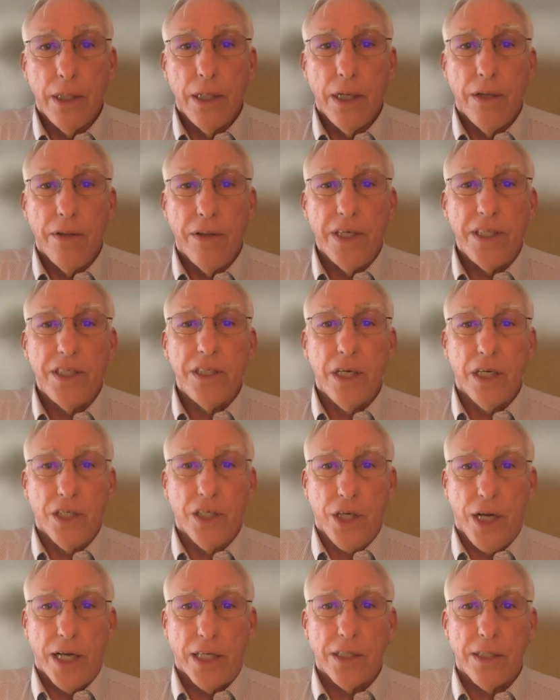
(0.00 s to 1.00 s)
This
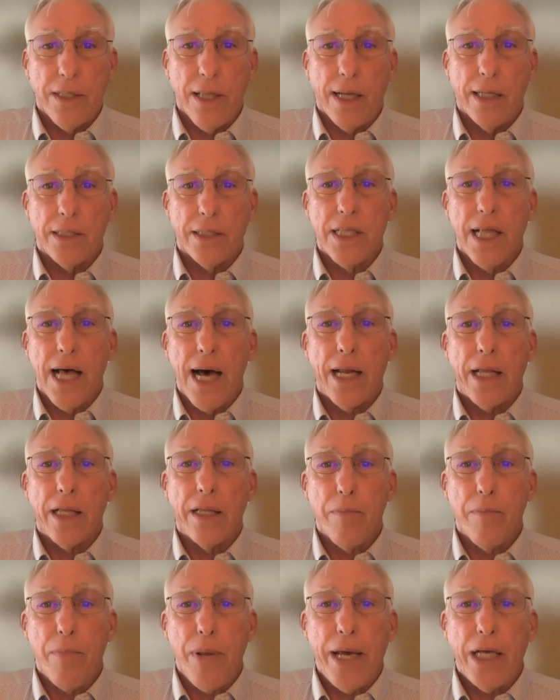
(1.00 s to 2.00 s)
suggests that it's not a
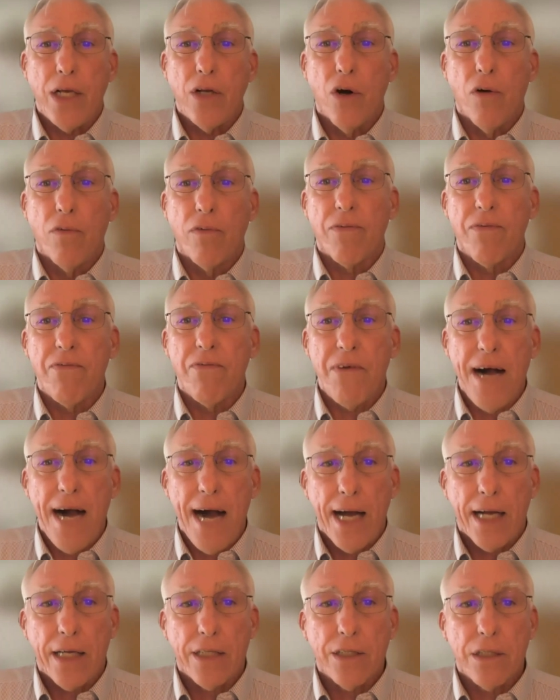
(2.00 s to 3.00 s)
debate over
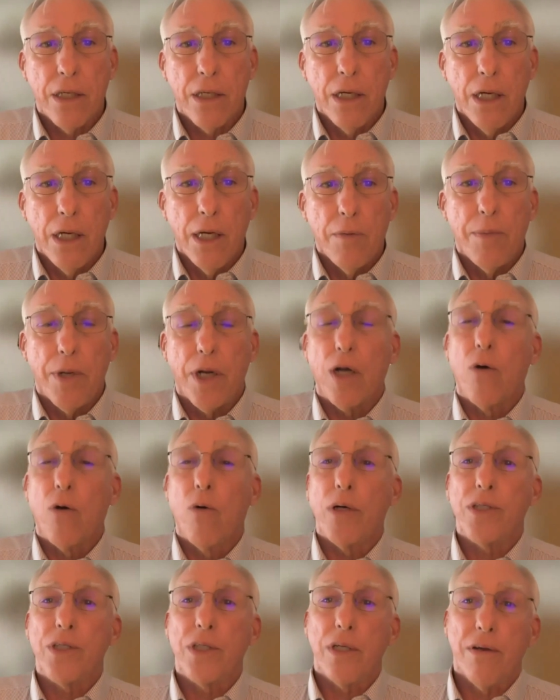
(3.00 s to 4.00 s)
facts, but a
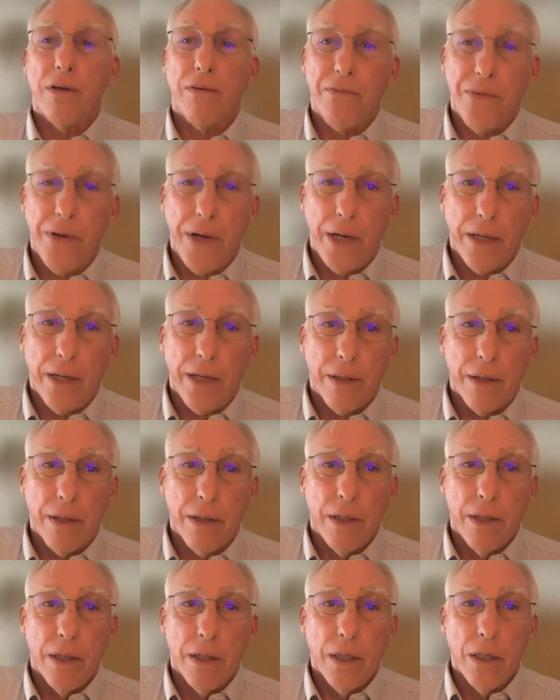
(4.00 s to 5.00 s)
question of faith,
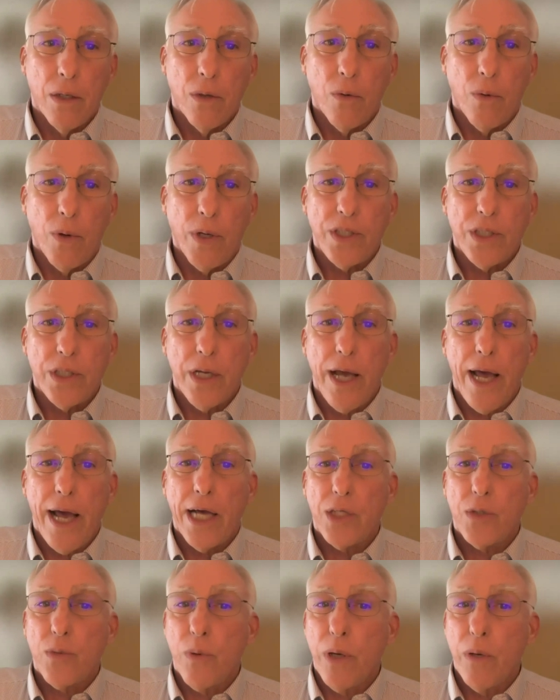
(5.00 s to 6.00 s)
which,
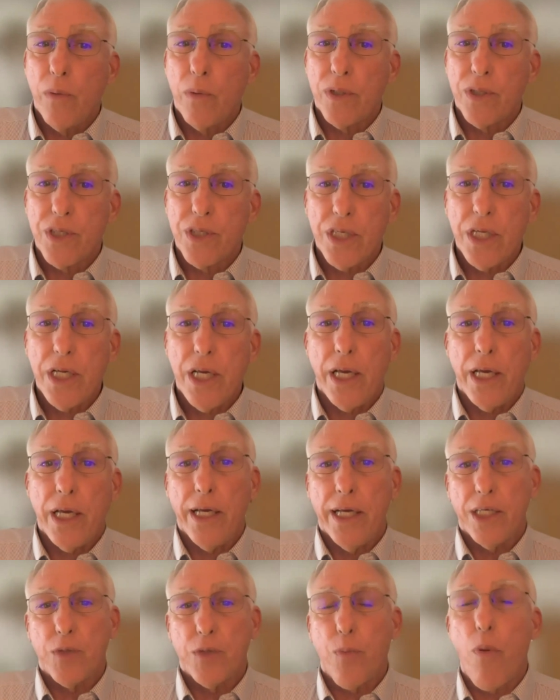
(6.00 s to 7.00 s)
as we will see,
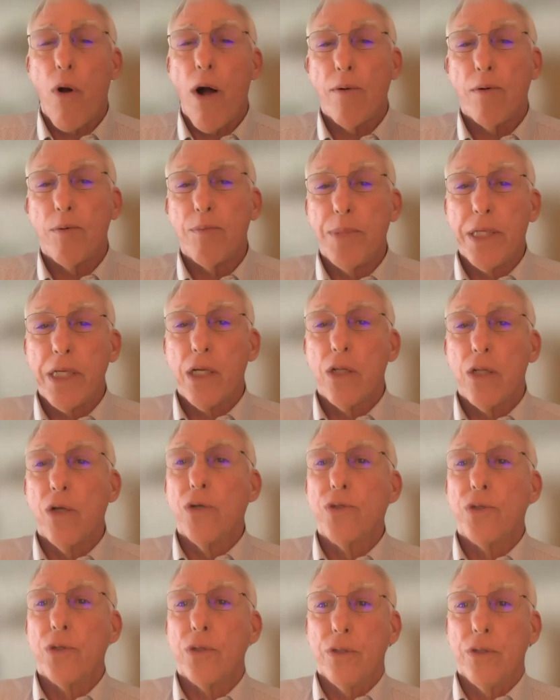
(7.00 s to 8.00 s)
is probably
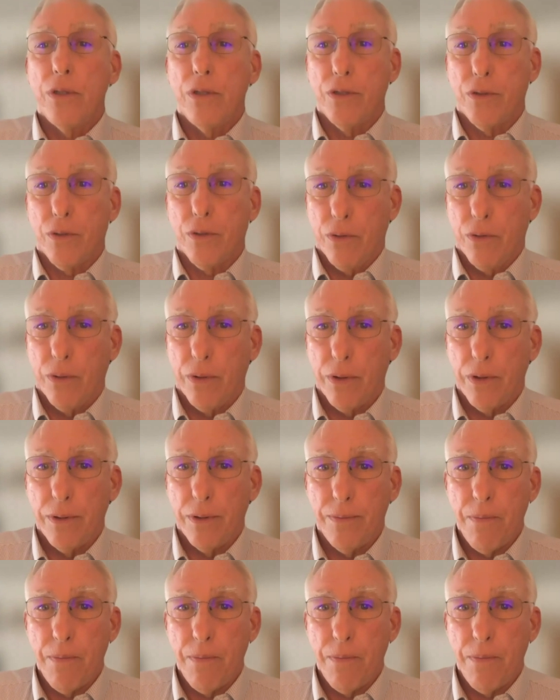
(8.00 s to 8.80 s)
closer to the truth.